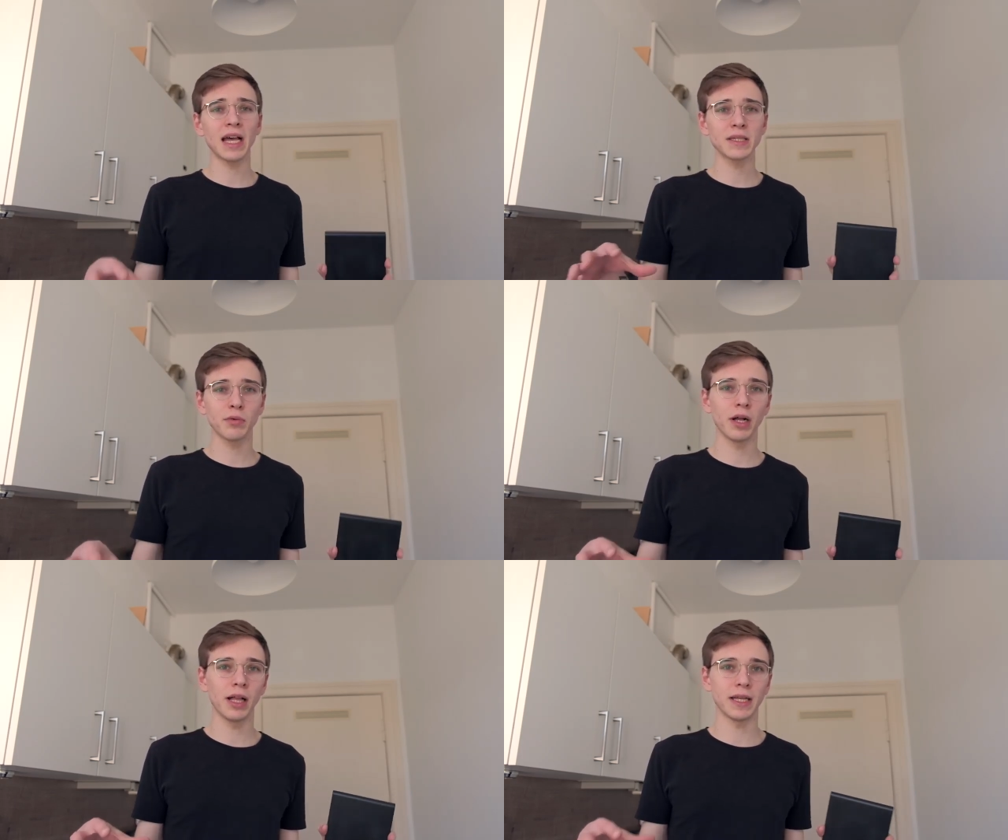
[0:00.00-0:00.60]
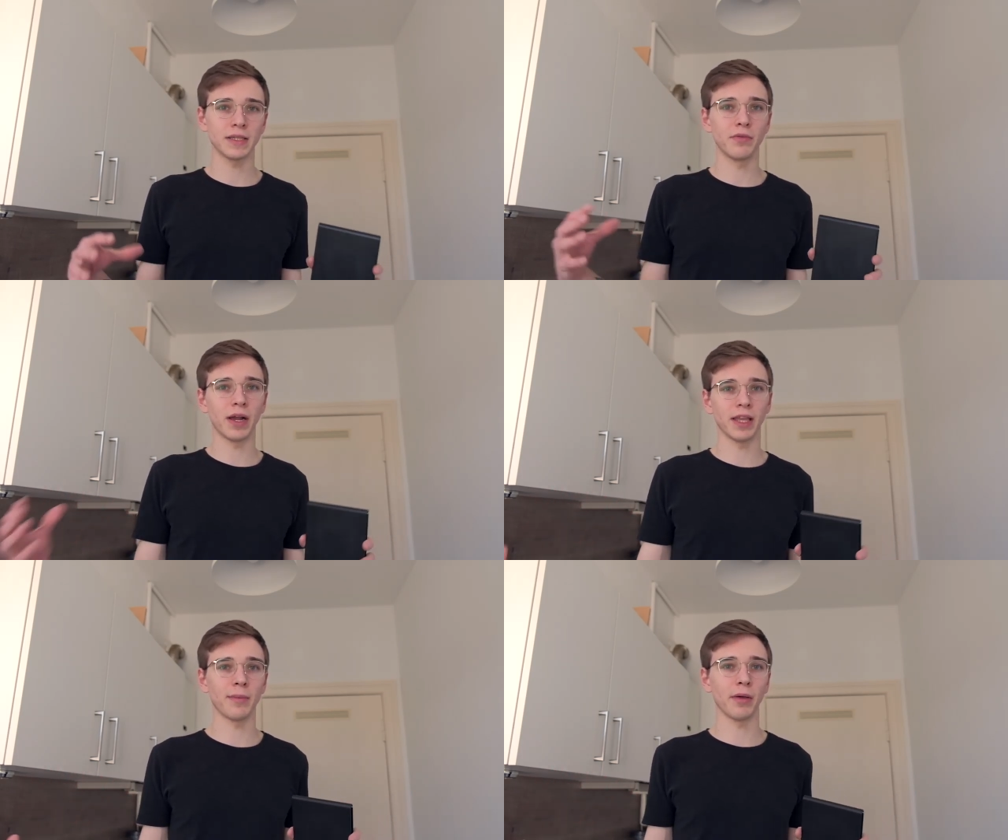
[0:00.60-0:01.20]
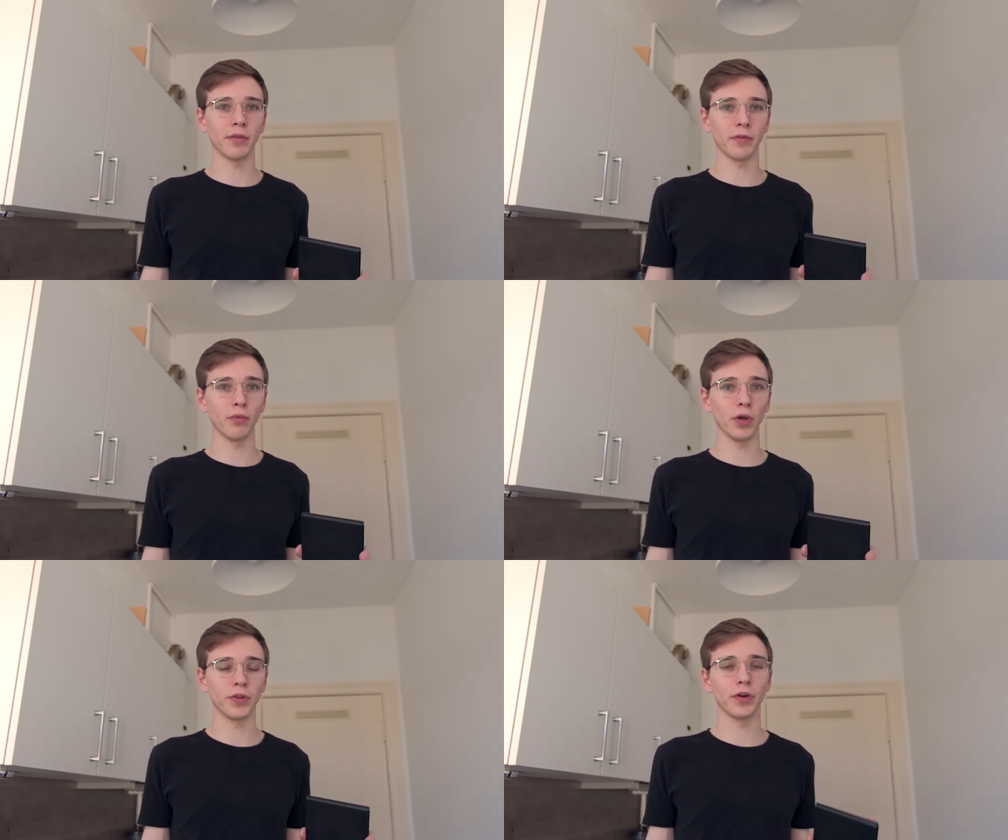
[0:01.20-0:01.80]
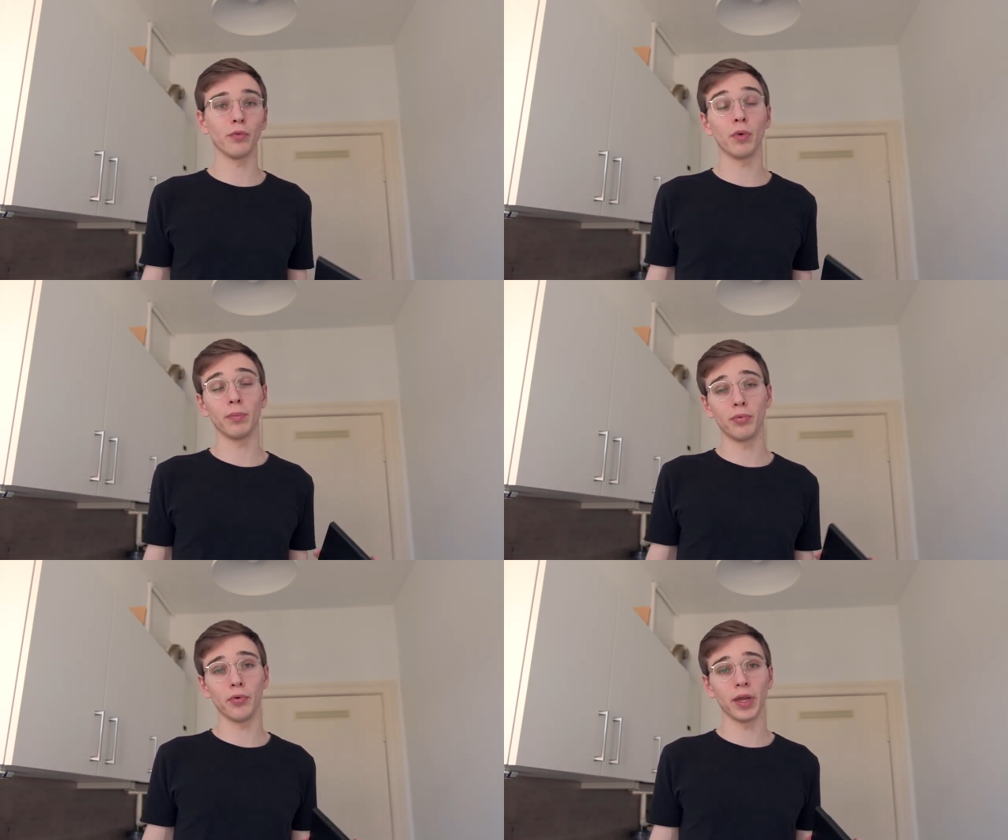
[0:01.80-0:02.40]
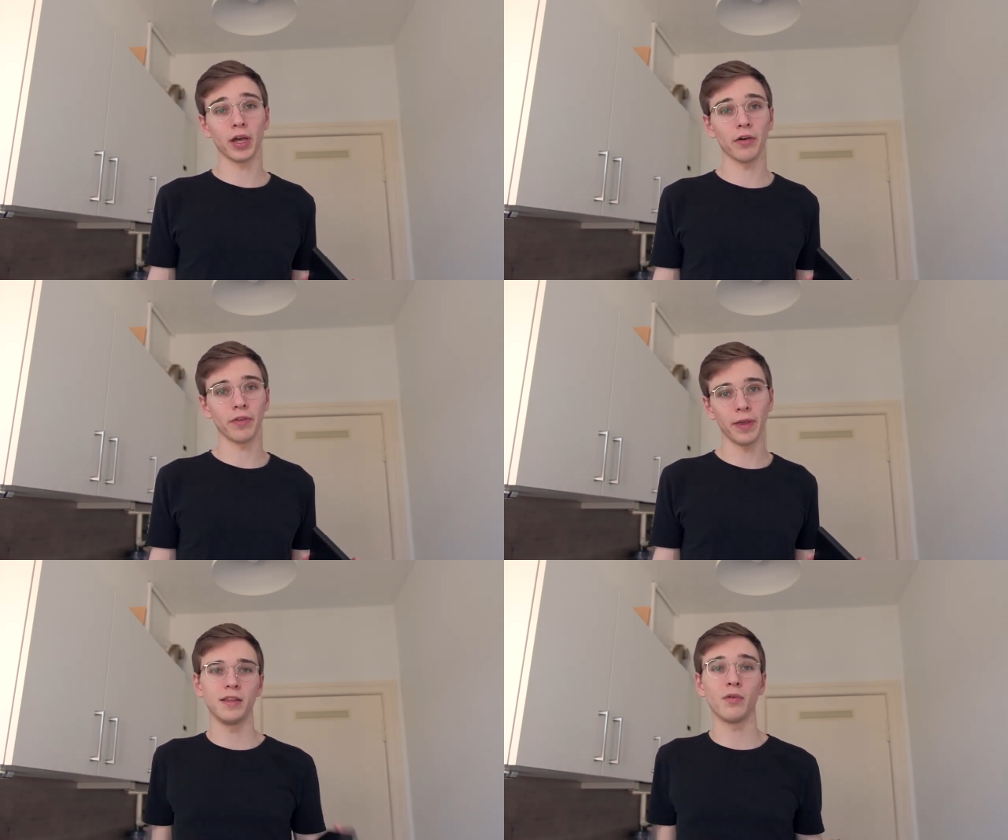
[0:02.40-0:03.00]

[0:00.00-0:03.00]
as well as the right amount of water when brewing coffee.